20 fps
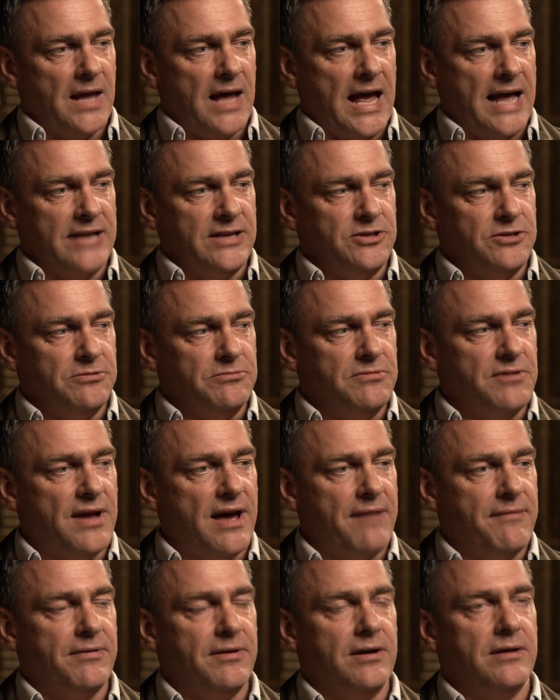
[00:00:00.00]
and you
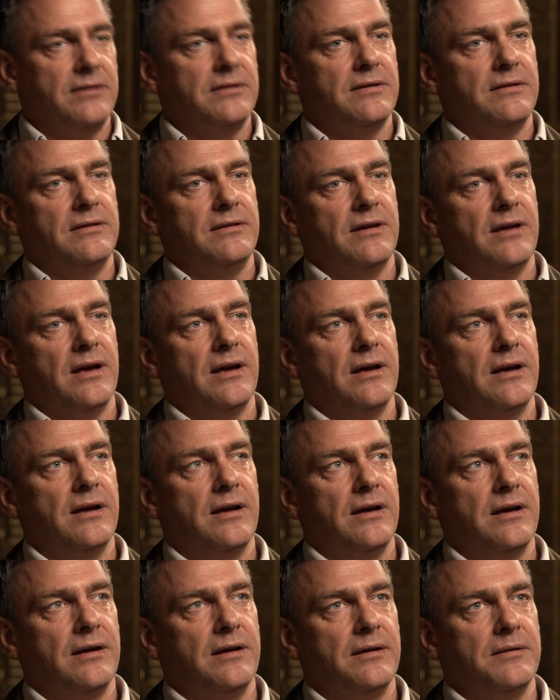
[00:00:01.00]
never
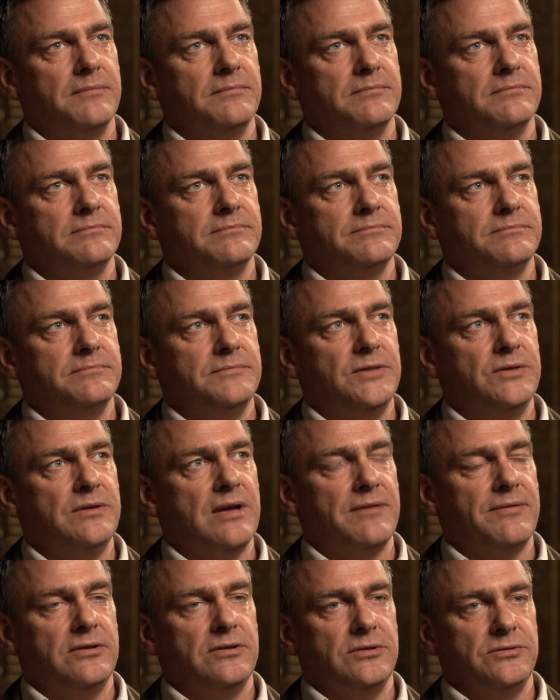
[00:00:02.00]
um, you
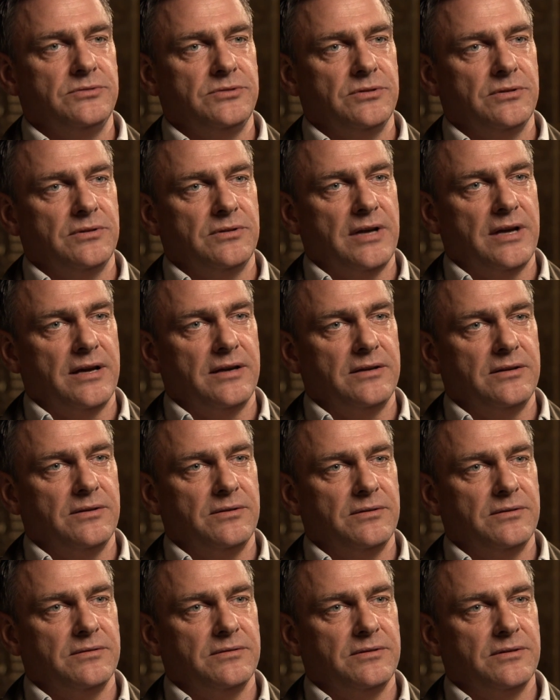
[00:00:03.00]
never lose your uh,
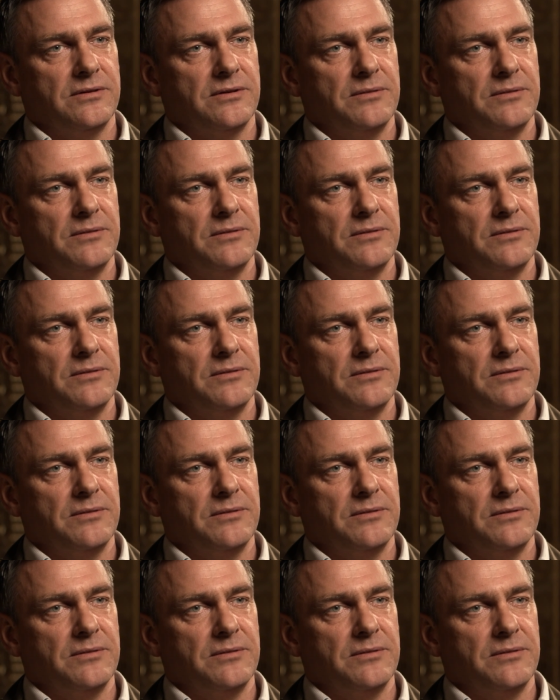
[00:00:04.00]
your your